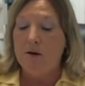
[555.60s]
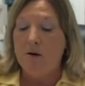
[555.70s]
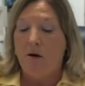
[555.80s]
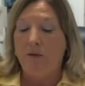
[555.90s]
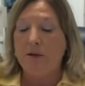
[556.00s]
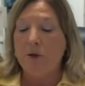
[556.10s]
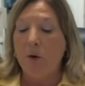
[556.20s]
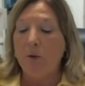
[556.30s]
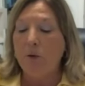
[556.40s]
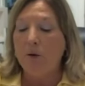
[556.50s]
Are they
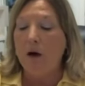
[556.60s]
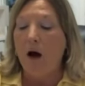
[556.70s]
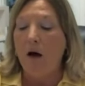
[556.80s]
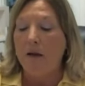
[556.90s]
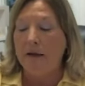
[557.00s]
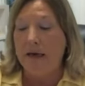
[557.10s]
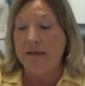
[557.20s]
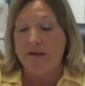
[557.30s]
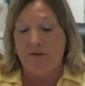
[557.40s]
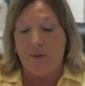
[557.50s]
told who to call in
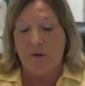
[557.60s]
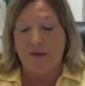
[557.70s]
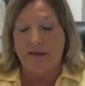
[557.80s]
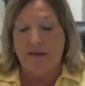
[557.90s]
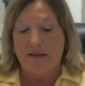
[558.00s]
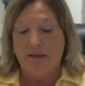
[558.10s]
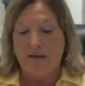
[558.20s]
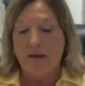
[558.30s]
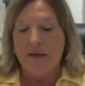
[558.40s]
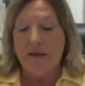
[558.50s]
case of an emergency?
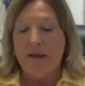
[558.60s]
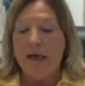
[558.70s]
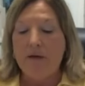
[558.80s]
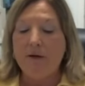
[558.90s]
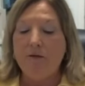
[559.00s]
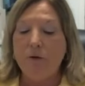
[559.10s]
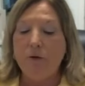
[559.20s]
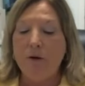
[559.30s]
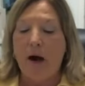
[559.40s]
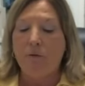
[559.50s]
Even if you do
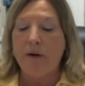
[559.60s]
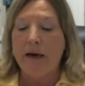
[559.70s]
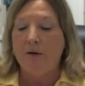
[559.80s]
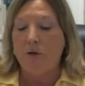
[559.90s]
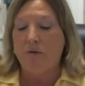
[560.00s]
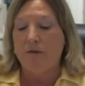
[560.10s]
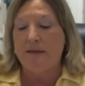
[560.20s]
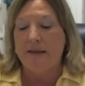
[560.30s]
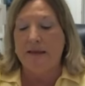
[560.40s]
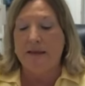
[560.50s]
not rent out your
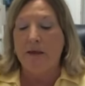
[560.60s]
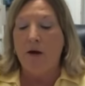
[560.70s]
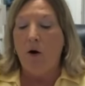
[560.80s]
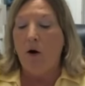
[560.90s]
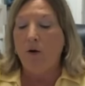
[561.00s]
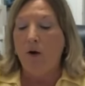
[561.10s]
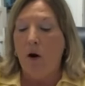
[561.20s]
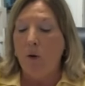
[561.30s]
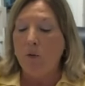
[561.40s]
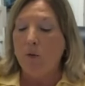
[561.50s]
facility, are your
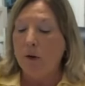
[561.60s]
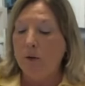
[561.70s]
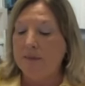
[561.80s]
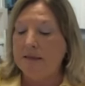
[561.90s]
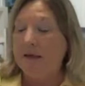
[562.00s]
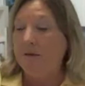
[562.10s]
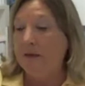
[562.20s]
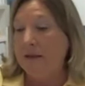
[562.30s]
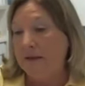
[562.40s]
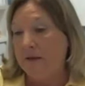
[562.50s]
own groups
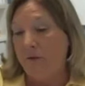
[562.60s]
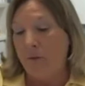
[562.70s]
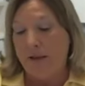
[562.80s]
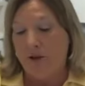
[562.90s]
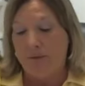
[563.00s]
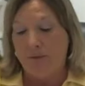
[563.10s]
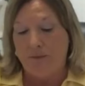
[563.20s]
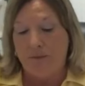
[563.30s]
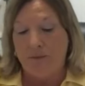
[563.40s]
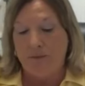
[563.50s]
given this information?
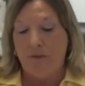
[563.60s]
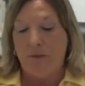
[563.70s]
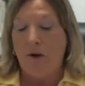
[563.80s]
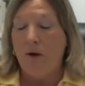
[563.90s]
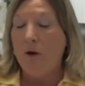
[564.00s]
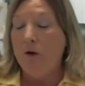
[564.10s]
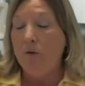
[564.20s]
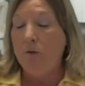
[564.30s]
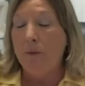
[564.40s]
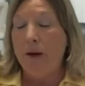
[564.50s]

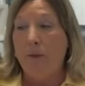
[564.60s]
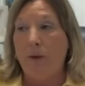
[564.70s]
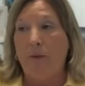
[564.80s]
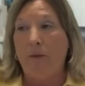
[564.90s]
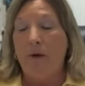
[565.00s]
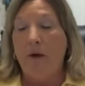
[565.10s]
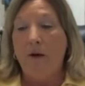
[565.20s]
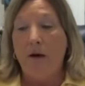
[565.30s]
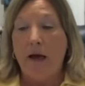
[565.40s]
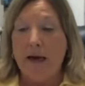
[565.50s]
You remember,
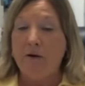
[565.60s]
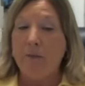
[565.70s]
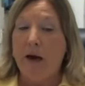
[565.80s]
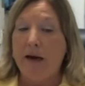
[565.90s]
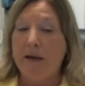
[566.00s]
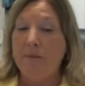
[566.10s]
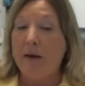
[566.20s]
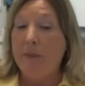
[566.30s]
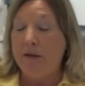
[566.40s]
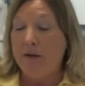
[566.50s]
not everybody may
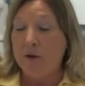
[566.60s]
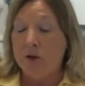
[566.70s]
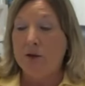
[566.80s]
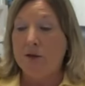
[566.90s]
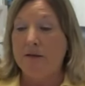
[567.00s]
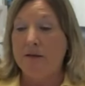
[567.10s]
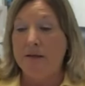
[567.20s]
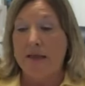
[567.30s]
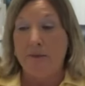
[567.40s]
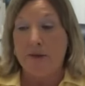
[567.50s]
be at the church at the
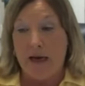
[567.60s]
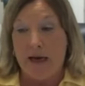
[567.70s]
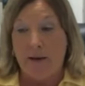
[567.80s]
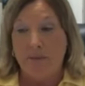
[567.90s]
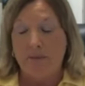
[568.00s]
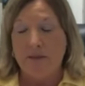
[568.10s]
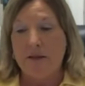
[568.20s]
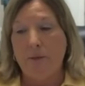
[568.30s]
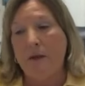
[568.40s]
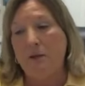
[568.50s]
same time,
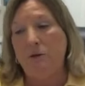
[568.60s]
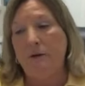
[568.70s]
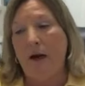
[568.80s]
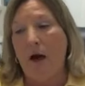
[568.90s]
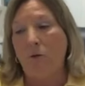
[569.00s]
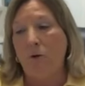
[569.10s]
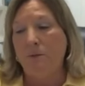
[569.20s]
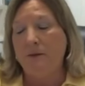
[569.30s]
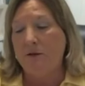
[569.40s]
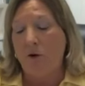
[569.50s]
so make sure that all
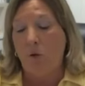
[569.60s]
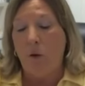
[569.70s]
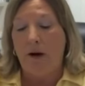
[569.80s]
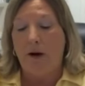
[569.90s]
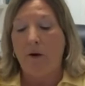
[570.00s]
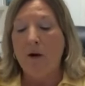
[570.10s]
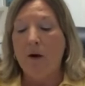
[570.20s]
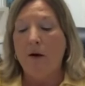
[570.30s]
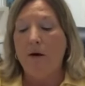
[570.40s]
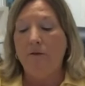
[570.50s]
groups are aware
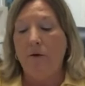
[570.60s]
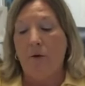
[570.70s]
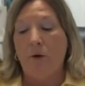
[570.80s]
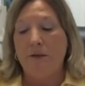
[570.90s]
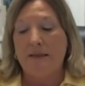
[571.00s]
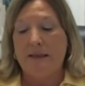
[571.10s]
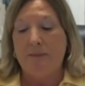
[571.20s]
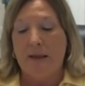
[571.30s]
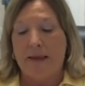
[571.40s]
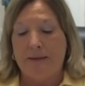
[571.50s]
of your emergency
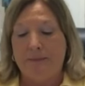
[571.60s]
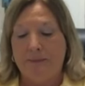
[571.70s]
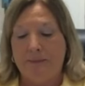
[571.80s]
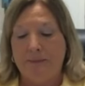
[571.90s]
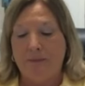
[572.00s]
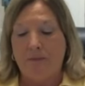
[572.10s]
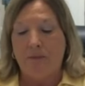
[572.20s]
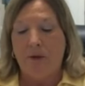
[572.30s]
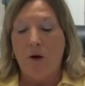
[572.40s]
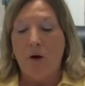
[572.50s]
plan.
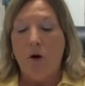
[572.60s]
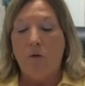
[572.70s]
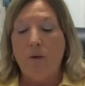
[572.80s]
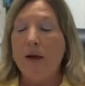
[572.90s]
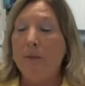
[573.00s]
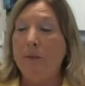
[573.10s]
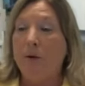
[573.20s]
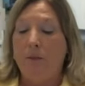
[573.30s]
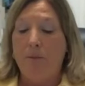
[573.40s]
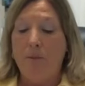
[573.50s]

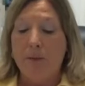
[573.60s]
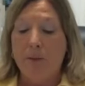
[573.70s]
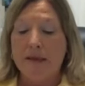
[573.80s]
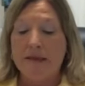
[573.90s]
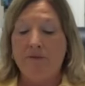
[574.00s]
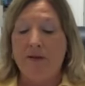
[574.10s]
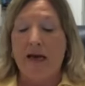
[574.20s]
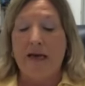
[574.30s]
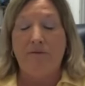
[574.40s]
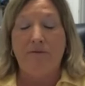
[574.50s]
Remember, memories
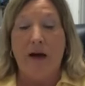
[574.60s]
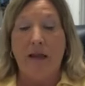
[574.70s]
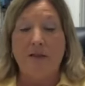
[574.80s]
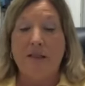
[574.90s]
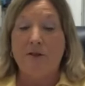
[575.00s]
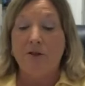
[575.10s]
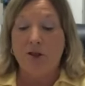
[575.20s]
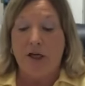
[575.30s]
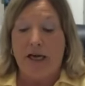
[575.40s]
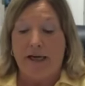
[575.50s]
fade and volunteers
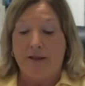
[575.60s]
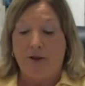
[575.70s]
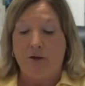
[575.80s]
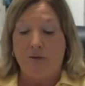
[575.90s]
change.